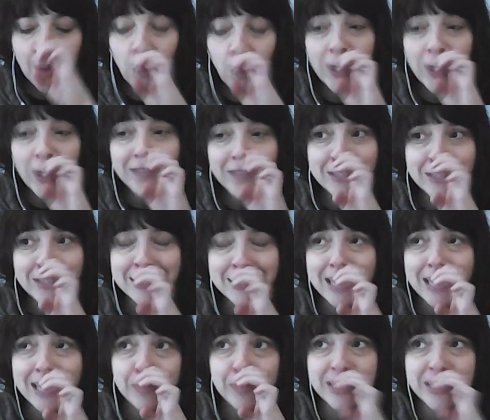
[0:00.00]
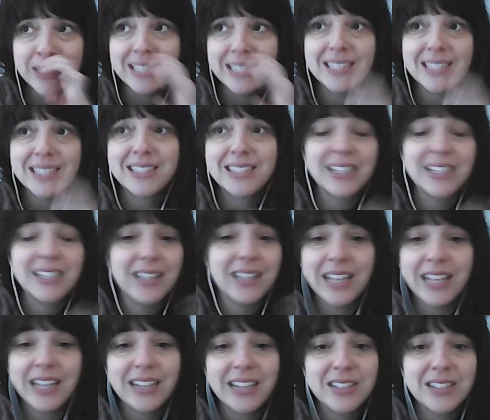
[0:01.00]
One of the steps is to
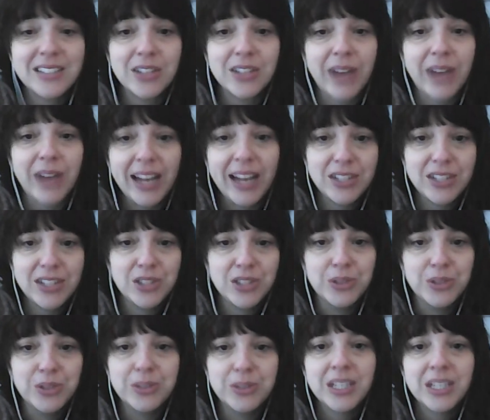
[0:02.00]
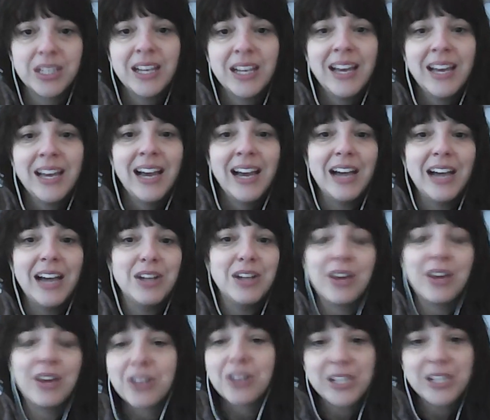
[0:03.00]
cling to gratitude.
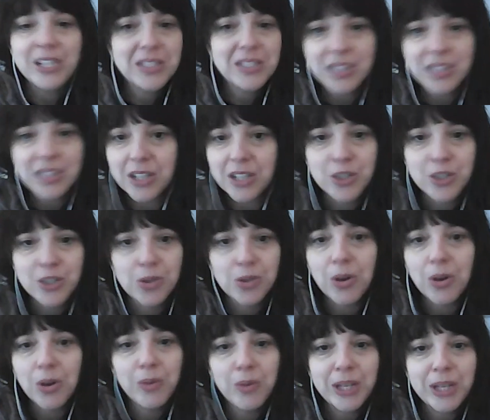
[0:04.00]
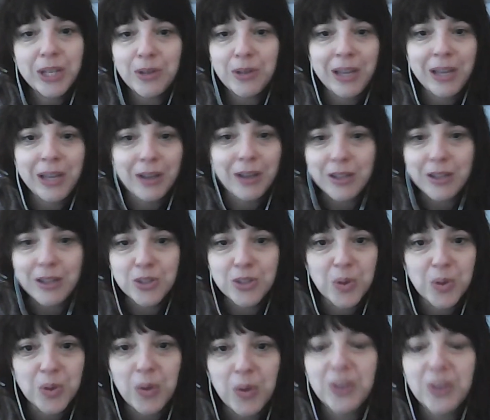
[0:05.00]
Another is to control what you can
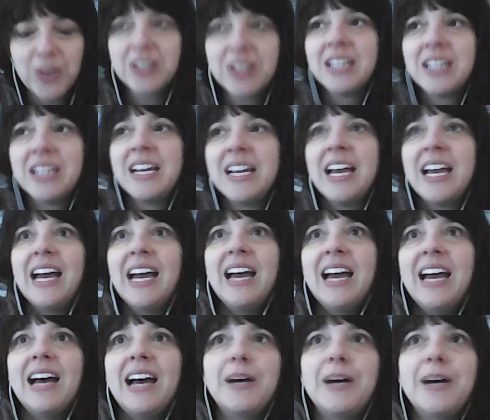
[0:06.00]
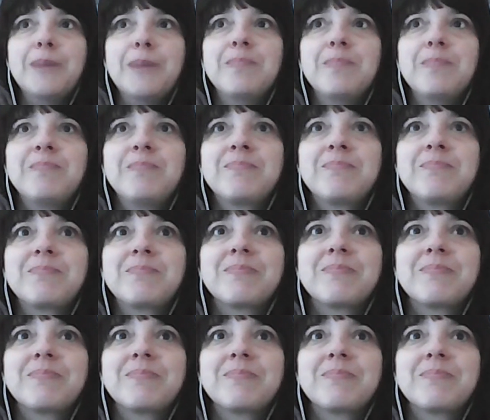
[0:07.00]
control. Chaotically